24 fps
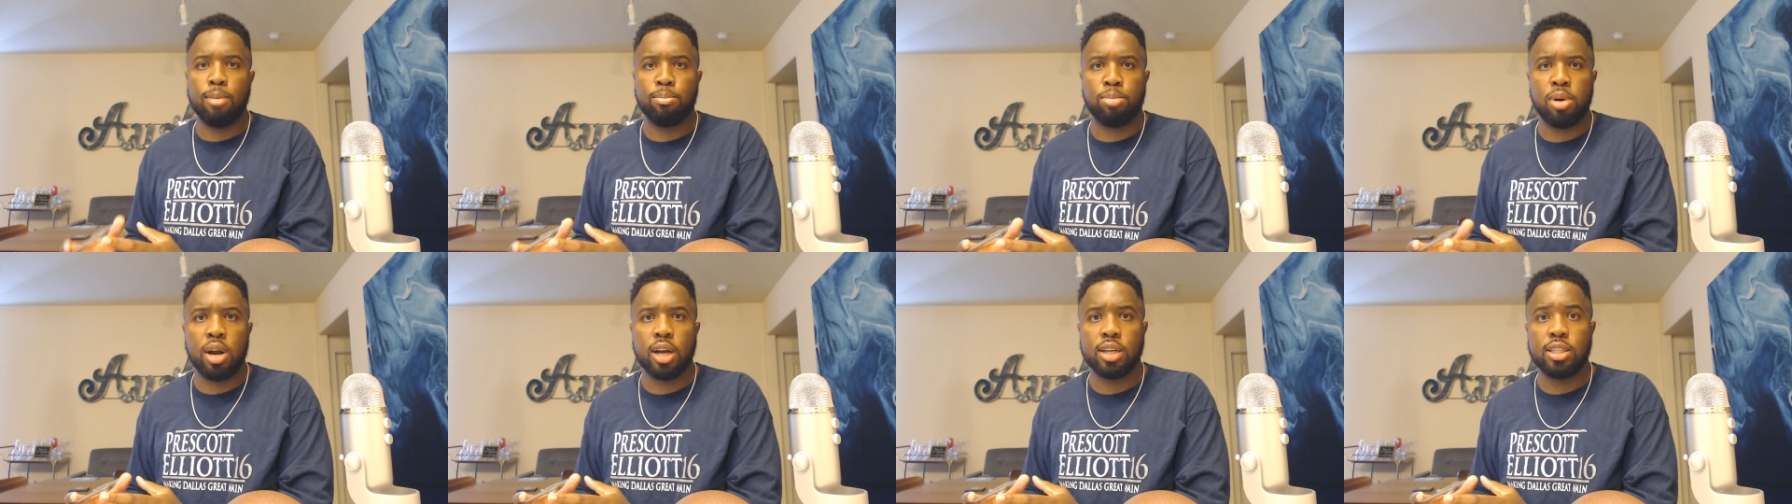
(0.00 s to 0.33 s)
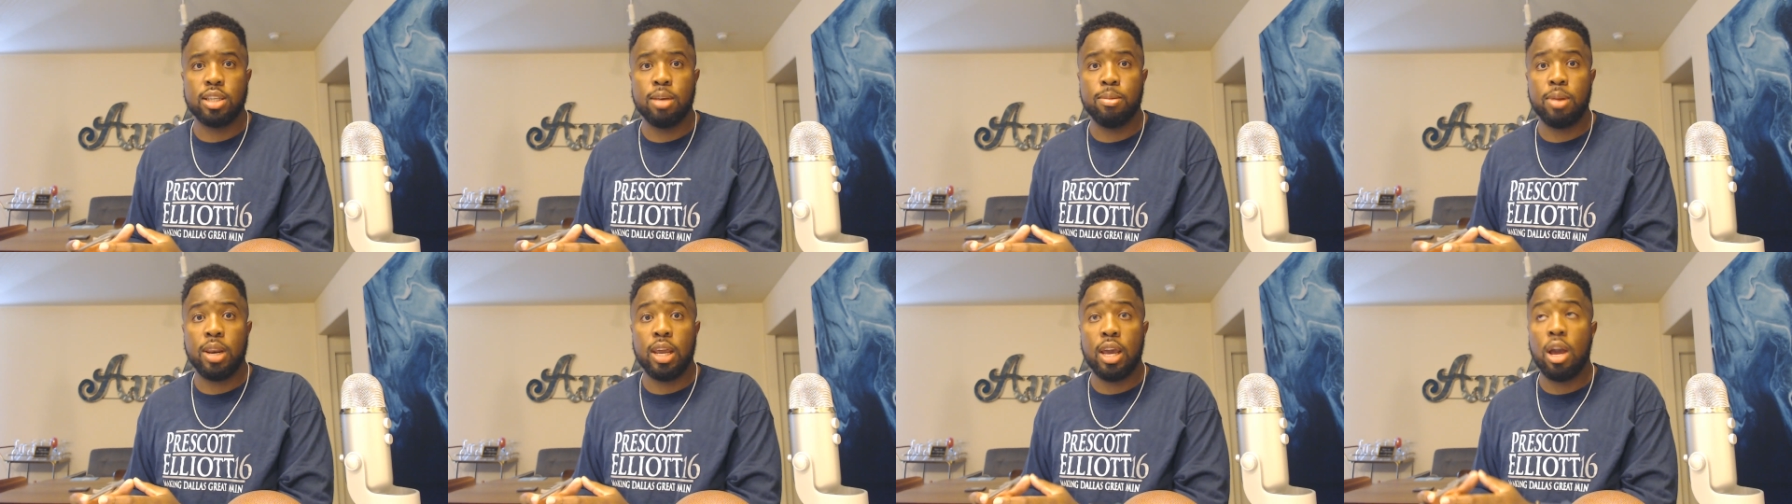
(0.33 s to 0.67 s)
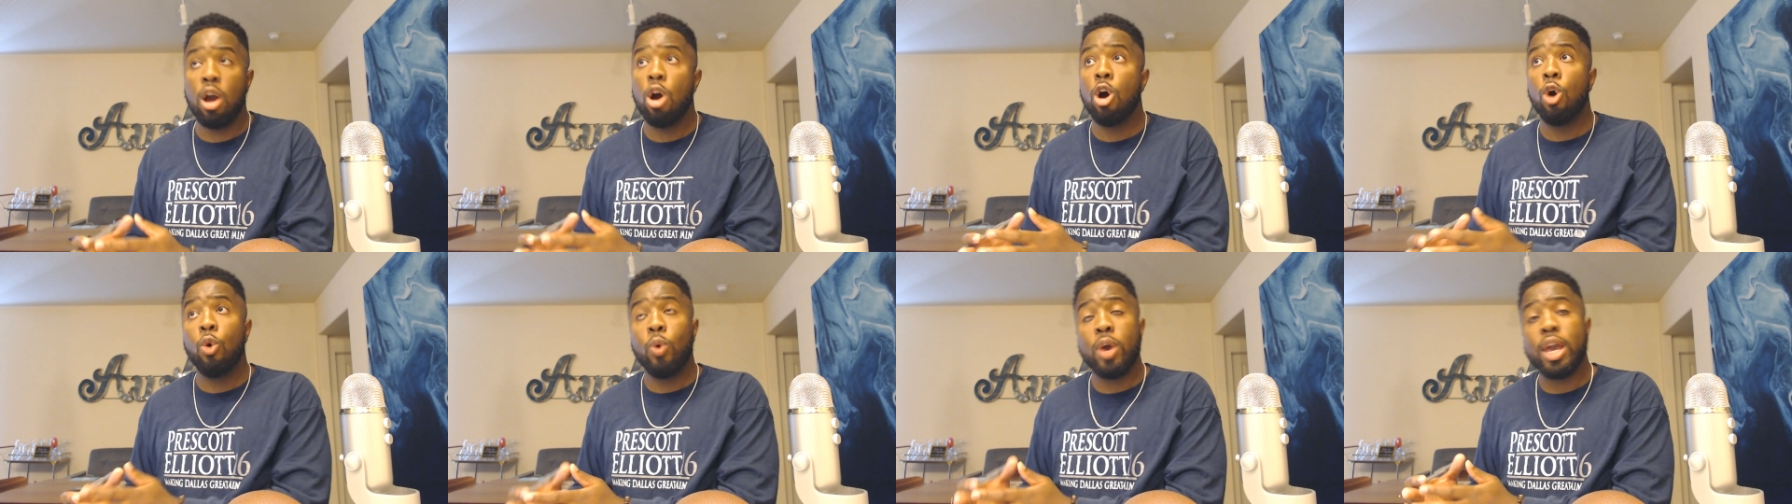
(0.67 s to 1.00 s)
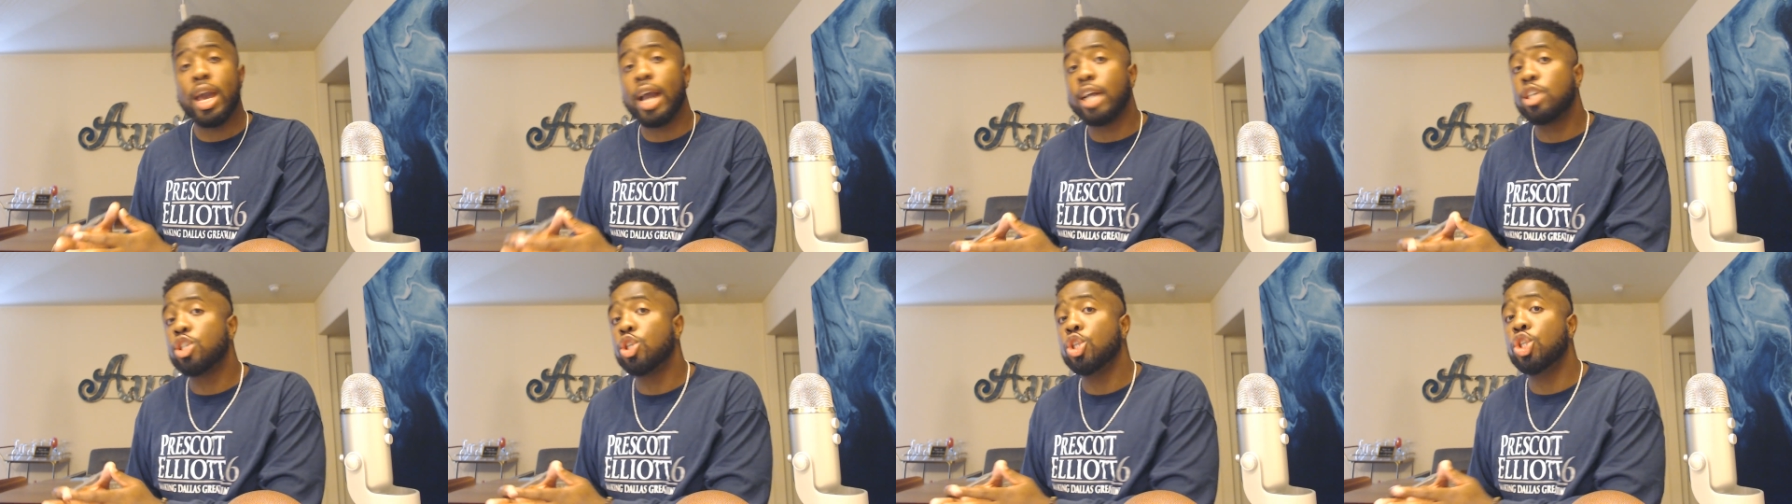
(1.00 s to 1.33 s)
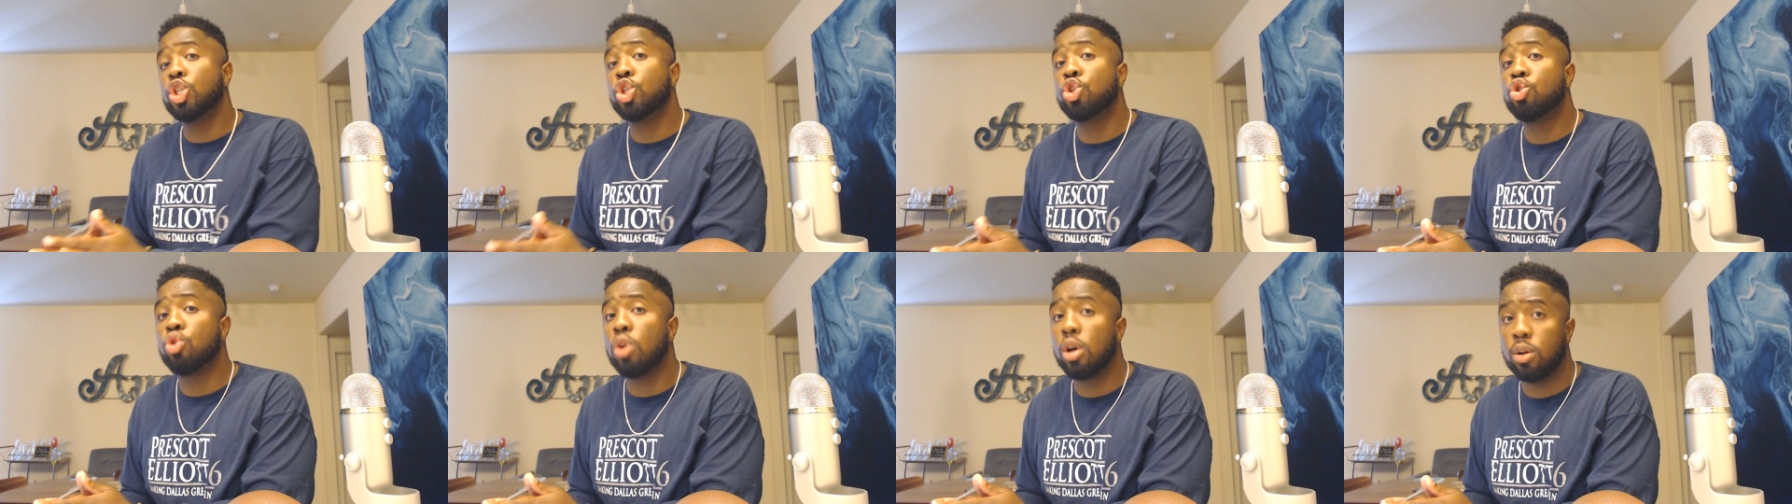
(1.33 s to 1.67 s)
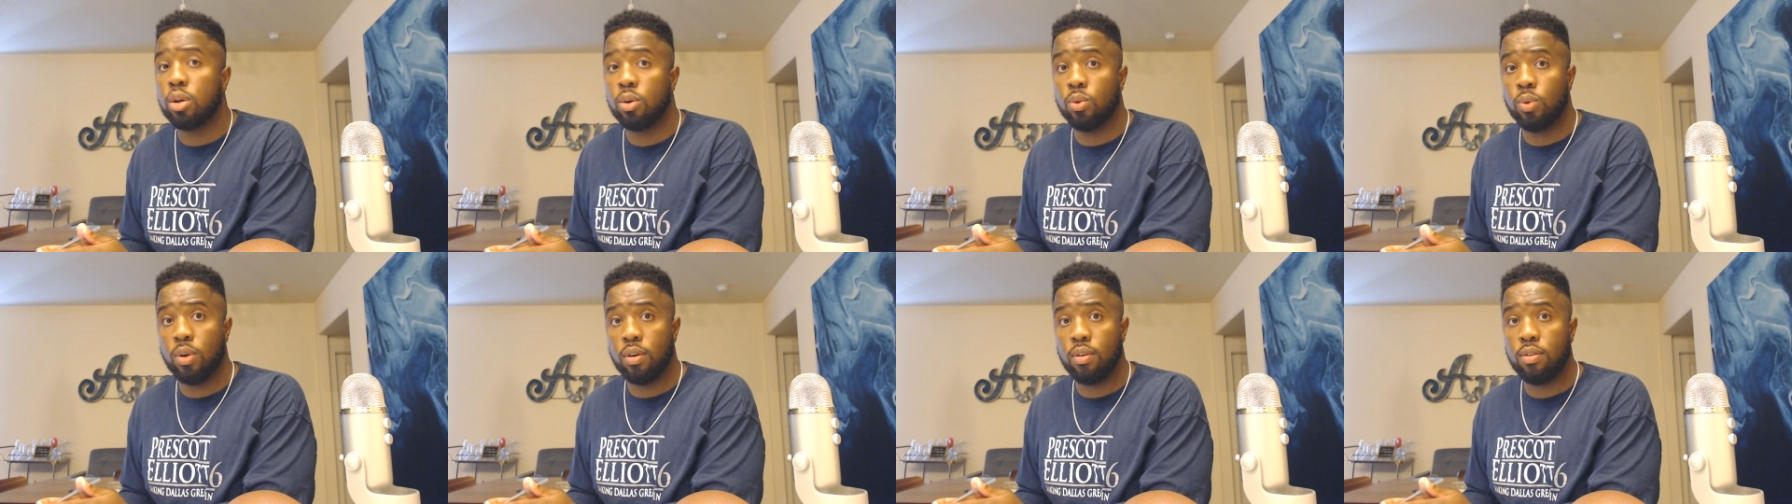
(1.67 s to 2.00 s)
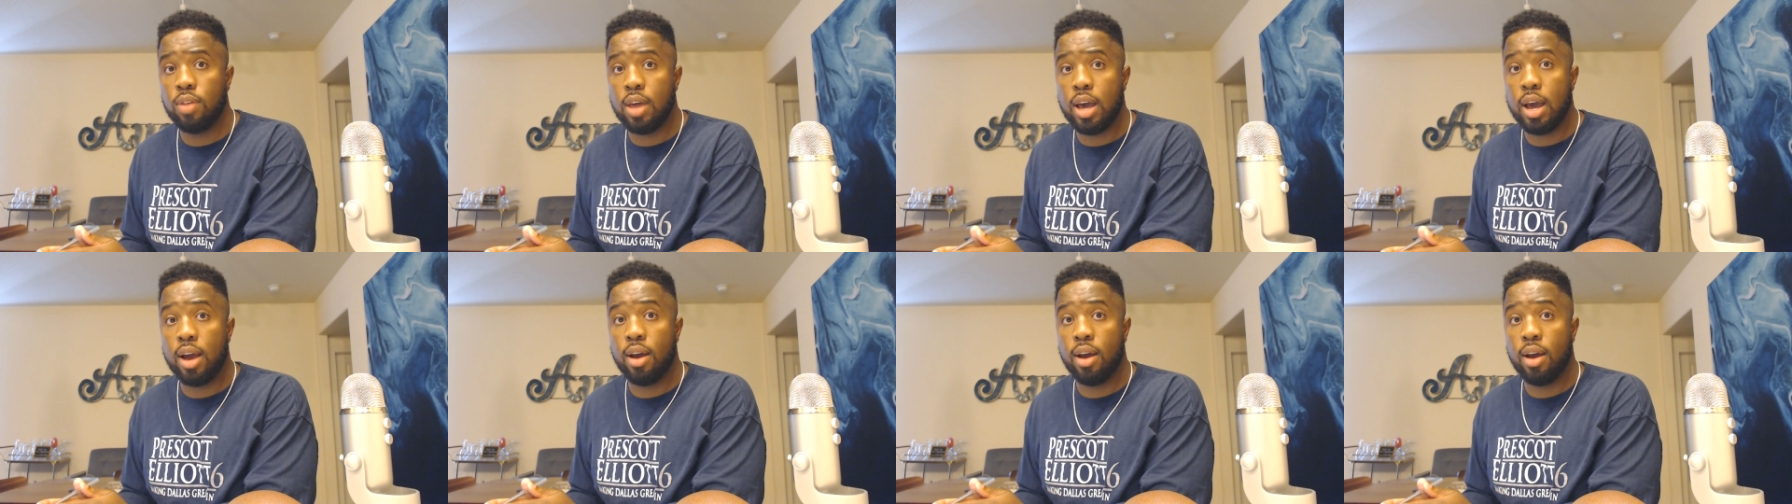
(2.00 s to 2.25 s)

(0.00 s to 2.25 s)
proximity, we actually struggle with that.